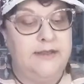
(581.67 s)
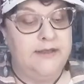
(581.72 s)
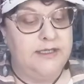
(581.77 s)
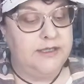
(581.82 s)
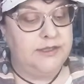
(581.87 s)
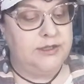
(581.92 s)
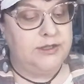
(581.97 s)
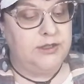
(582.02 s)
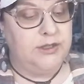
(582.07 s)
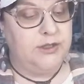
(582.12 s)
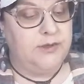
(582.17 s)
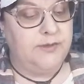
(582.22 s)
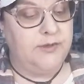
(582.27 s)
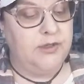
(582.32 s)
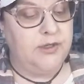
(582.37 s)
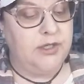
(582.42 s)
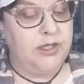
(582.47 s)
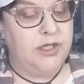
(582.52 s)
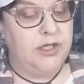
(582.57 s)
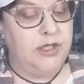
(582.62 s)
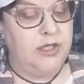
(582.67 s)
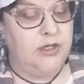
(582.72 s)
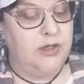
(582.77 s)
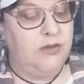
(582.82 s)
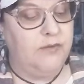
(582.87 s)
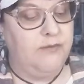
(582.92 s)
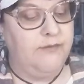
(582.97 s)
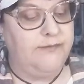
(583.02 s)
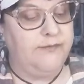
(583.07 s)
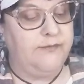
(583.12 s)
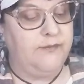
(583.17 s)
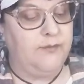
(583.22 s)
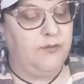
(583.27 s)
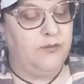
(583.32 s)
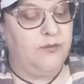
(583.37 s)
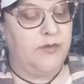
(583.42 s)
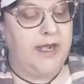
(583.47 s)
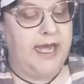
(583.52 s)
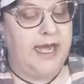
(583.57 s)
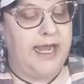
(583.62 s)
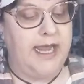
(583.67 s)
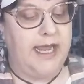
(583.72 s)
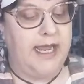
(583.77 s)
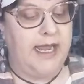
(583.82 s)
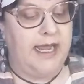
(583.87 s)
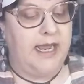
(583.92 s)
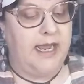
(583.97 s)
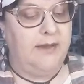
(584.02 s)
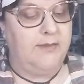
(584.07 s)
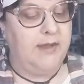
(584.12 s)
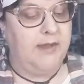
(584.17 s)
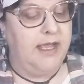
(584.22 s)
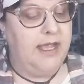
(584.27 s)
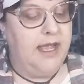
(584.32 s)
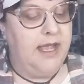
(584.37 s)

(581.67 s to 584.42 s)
this super cute frame